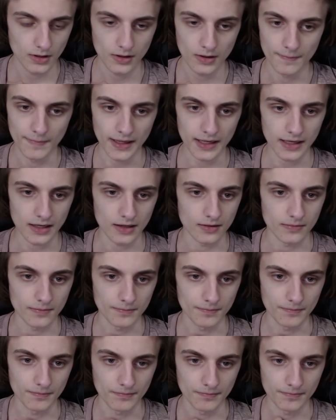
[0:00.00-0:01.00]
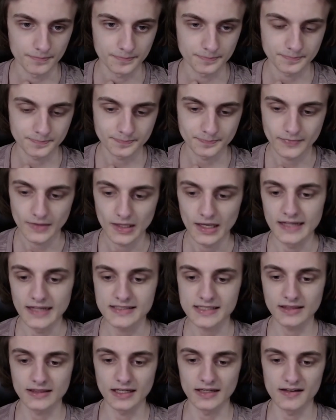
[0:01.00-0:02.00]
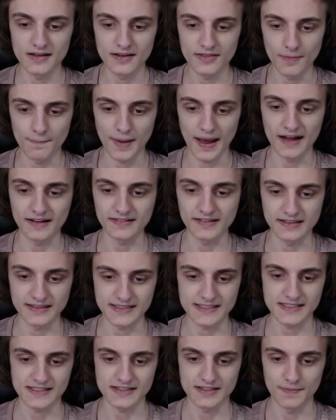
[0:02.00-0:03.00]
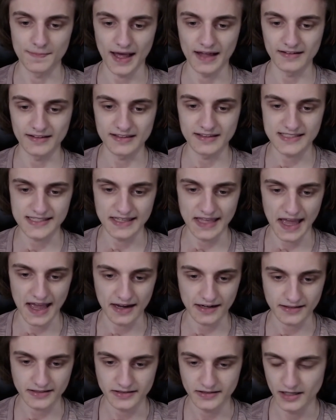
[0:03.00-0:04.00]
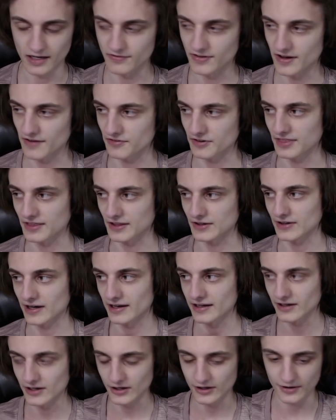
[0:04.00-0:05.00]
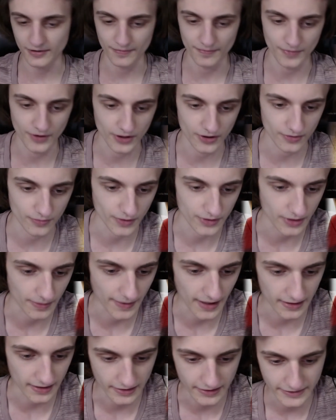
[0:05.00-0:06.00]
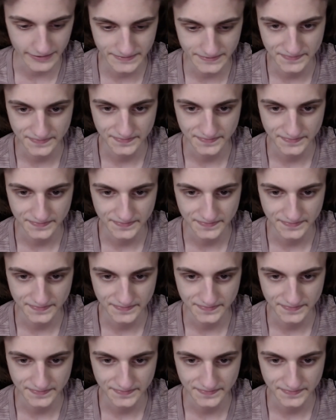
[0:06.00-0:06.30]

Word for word: Man, it's like the the balance, the balancing act of everything, right? Her her with the ballet.